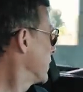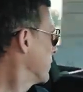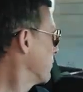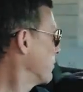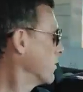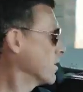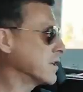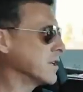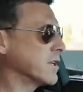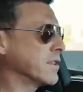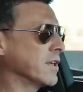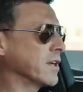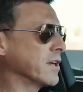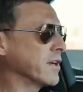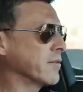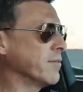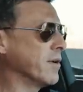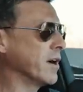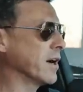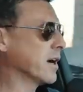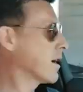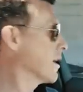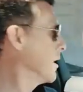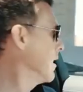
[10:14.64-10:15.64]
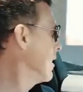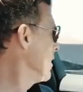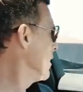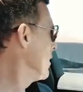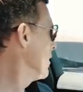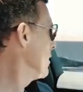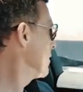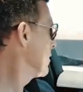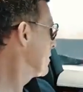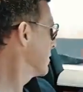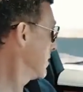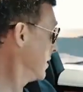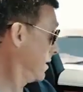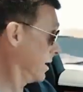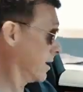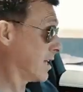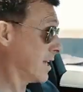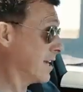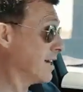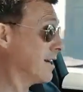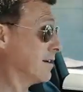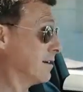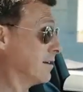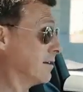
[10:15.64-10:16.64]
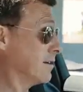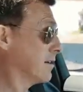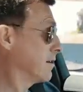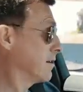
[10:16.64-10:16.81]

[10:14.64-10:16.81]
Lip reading: What do you think of my car? Do you like it?